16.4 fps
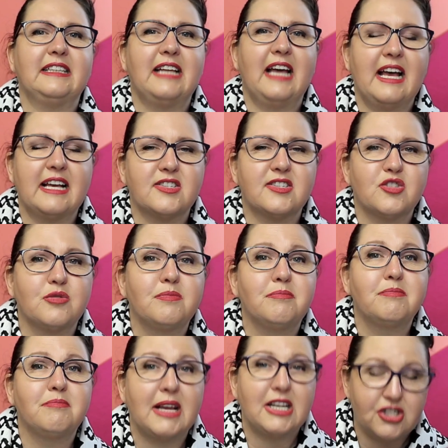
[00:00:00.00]
It has
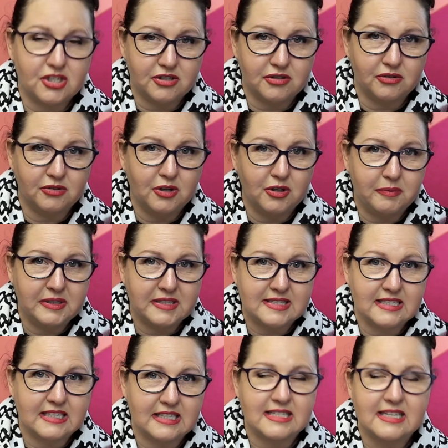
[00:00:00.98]
to match to your
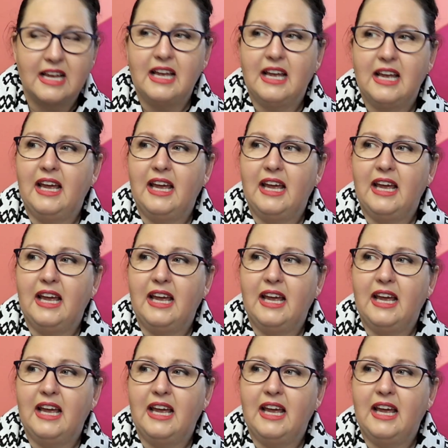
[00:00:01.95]
business.